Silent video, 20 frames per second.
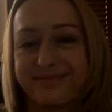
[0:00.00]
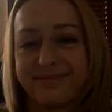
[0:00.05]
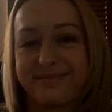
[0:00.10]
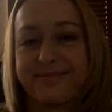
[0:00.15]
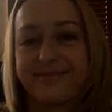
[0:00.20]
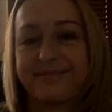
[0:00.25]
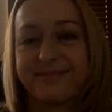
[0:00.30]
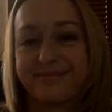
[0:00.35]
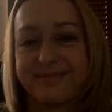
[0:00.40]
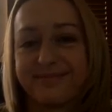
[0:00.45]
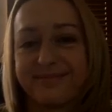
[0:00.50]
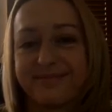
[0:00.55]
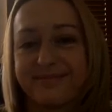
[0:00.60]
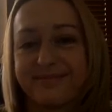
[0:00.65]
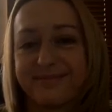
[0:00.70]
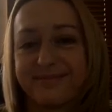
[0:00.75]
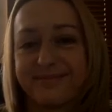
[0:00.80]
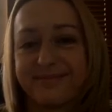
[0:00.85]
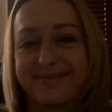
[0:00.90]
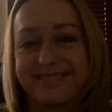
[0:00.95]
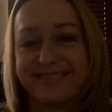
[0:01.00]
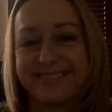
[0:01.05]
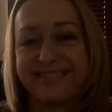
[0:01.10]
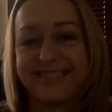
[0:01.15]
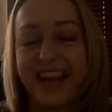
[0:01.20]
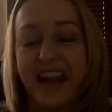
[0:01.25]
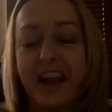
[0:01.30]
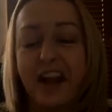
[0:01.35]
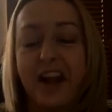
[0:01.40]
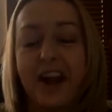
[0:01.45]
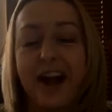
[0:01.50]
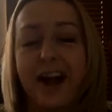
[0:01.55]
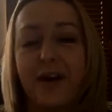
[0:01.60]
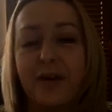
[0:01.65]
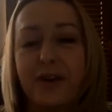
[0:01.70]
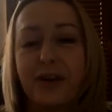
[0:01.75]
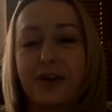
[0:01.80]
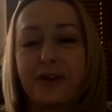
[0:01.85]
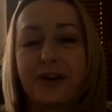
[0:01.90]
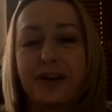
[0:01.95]
Mm.
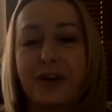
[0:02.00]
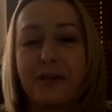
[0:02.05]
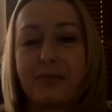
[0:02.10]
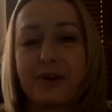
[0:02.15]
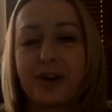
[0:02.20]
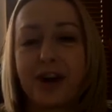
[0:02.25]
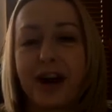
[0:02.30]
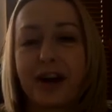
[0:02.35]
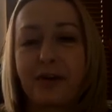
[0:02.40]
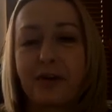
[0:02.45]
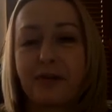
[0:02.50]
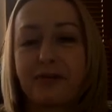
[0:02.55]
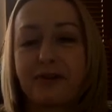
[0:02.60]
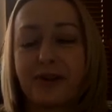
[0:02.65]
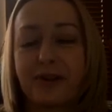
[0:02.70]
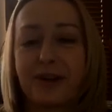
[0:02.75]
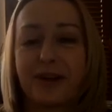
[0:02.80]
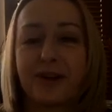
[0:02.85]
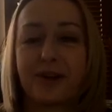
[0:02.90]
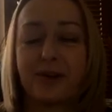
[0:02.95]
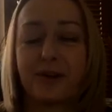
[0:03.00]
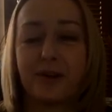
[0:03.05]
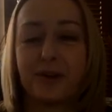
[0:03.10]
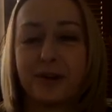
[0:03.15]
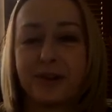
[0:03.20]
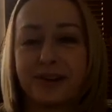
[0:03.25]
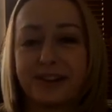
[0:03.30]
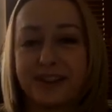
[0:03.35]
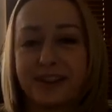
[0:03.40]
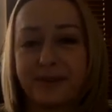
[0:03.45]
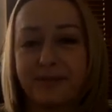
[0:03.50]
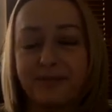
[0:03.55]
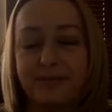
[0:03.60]
How do you keep track of your goals?